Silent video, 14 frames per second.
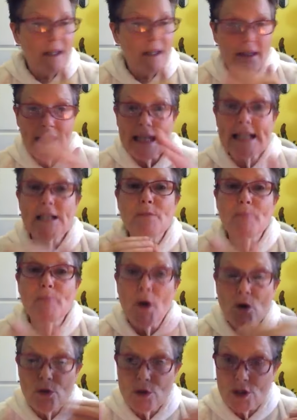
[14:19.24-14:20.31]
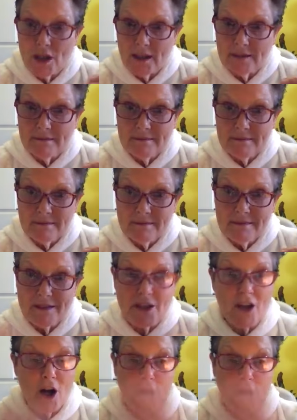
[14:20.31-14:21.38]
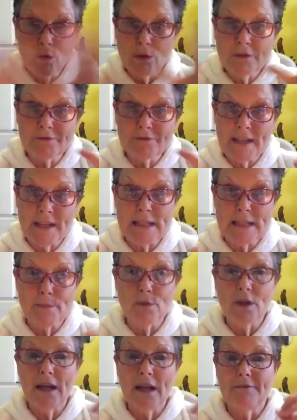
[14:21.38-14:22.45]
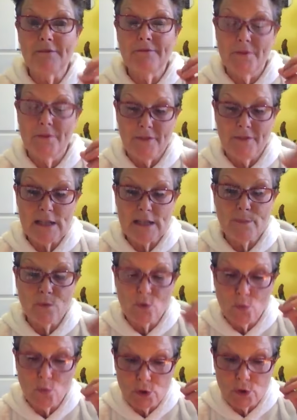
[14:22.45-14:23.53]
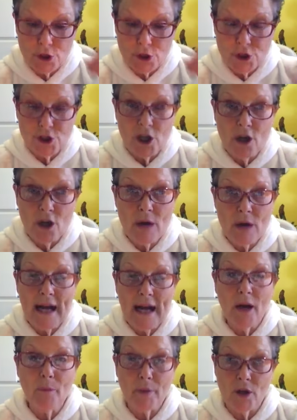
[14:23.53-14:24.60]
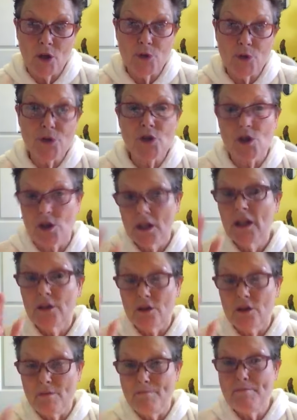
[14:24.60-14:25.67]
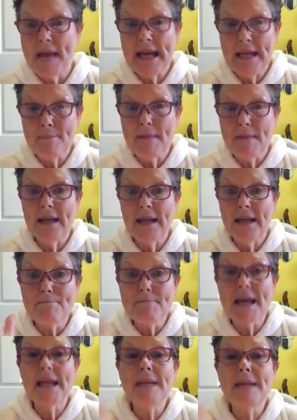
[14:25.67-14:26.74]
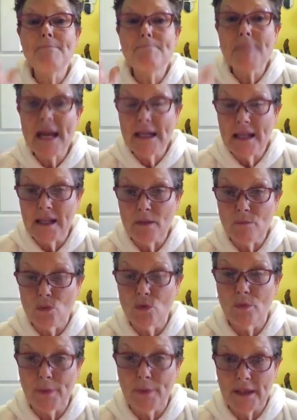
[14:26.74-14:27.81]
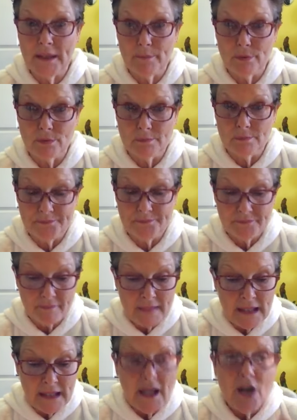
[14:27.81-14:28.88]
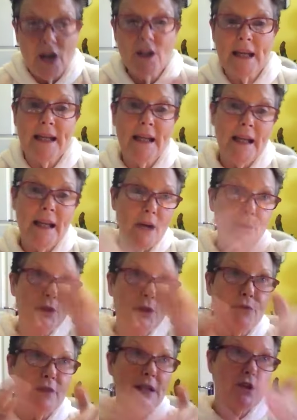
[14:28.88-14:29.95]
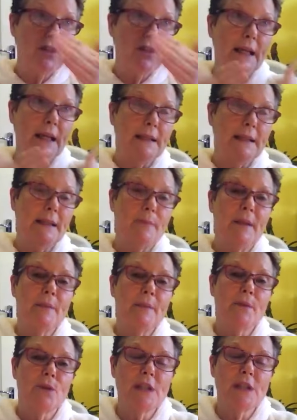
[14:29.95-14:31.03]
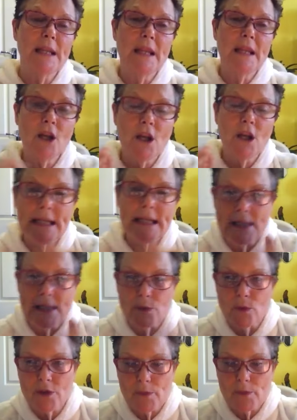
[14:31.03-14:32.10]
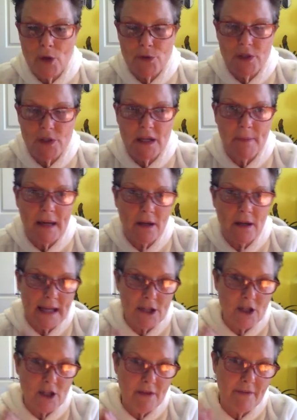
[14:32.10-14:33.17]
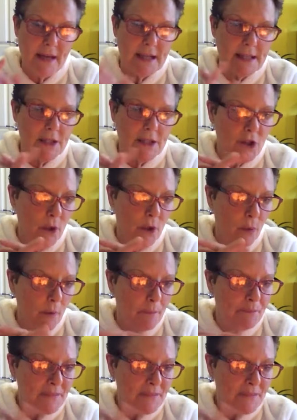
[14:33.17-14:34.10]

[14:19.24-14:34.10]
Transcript: exposure to the whole of Facebook, and Facebook will show our posts to many, many, many, many more people. Okay, I want to retrack a little bit, because in the early days when I was posting about Cash FX and so on,